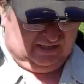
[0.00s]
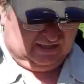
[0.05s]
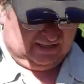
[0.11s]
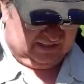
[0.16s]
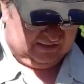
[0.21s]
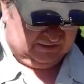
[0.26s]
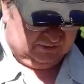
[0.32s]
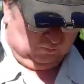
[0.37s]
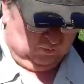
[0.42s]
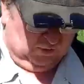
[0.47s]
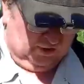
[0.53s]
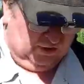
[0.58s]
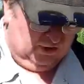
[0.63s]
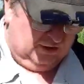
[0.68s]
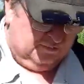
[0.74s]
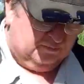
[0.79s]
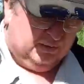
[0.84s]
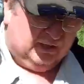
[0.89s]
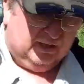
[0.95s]
is we're
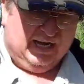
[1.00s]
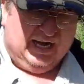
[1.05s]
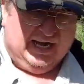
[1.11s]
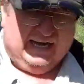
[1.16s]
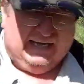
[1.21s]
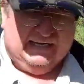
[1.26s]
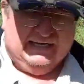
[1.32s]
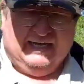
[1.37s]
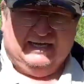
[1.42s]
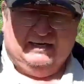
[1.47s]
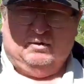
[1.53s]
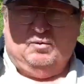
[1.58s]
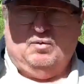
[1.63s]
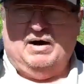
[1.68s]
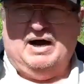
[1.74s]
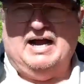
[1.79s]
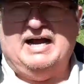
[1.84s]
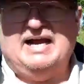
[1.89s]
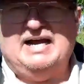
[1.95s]
going to plant in a
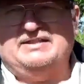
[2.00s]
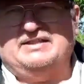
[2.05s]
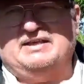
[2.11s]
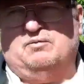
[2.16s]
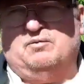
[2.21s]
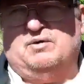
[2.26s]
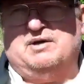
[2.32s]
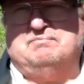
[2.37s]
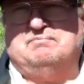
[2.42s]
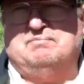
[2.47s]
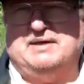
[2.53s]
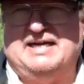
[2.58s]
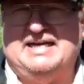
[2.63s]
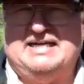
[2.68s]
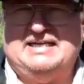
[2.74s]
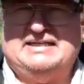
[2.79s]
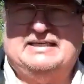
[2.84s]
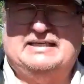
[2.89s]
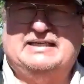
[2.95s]
way that we
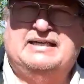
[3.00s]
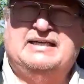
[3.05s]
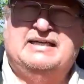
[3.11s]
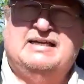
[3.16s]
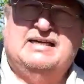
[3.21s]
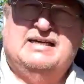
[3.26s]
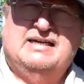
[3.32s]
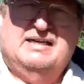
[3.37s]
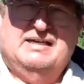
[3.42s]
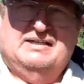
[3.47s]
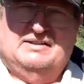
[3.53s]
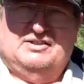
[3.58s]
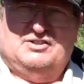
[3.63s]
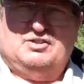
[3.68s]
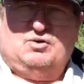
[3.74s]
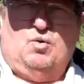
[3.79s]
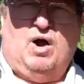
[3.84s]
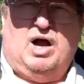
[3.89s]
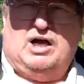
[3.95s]
beat the
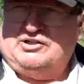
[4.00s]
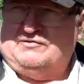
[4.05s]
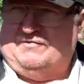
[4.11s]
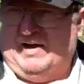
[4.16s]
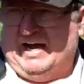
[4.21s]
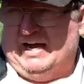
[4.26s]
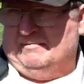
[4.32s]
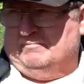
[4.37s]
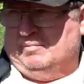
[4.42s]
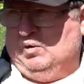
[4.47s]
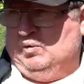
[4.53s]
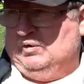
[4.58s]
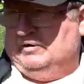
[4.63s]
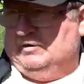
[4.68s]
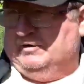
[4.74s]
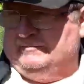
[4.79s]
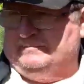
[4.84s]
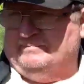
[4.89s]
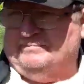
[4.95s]
squash vine
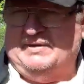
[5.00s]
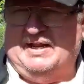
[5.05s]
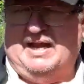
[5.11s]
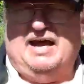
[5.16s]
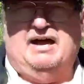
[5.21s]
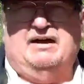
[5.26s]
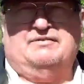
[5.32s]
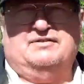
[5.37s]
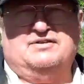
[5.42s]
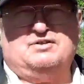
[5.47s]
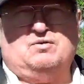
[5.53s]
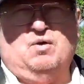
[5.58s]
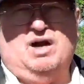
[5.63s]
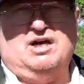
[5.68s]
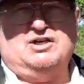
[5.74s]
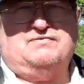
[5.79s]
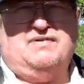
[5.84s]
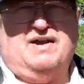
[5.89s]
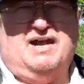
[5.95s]
borer. Now the
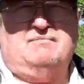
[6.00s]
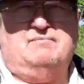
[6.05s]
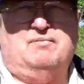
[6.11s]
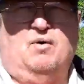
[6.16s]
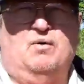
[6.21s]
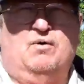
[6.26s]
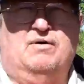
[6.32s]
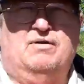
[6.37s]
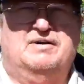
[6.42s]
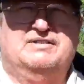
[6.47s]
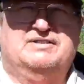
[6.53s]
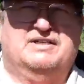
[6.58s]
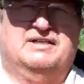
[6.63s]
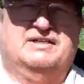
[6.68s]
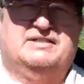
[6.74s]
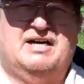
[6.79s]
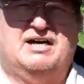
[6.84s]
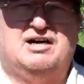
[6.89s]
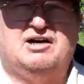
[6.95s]
squash vine borer is
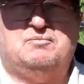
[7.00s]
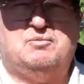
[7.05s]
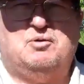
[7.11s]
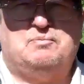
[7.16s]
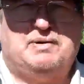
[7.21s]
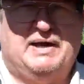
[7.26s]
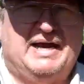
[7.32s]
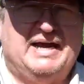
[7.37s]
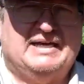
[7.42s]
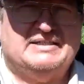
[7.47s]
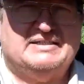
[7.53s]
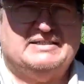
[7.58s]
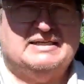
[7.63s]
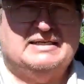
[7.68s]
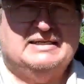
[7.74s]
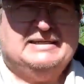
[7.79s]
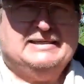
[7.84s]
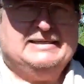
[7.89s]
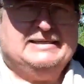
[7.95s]
a terrible
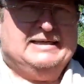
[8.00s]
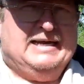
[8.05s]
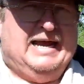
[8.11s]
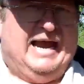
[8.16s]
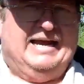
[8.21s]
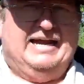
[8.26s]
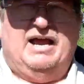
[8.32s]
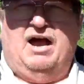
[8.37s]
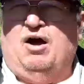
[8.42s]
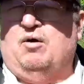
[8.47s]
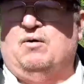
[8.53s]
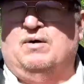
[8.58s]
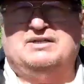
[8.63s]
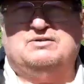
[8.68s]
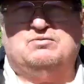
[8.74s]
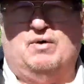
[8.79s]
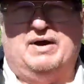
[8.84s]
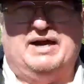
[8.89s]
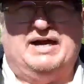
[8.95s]
pest and he
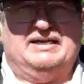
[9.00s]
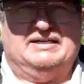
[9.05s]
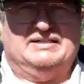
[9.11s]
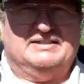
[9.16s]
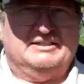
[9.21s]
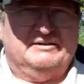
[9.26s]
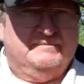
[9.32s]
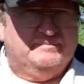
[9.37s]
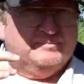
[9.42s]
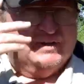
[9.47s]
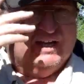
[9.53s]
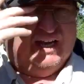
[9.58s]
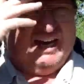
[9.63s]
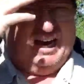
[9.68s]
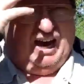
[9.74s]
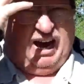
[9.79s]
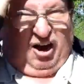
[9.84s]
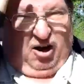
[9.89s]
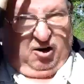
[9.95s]
always wins.
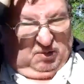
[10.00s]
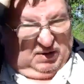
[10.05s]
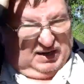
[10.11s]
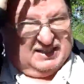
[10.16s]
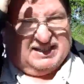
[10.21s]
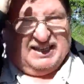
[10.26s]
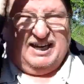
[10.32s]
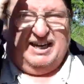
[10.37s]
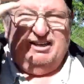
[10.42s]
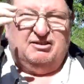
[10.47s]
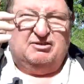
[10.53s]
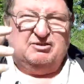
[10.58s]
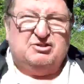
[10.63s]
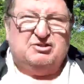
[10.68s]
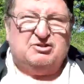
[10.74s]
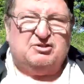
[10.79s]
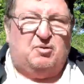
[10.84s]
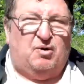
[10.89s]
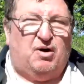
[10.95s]
He always kills
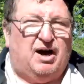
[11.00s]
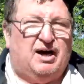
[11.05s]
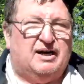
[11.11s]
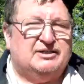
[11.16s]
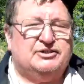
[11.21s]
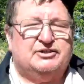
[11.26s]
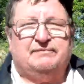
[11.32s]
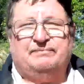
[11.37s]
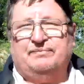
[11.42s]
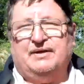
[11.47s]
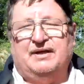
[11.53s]
your squash.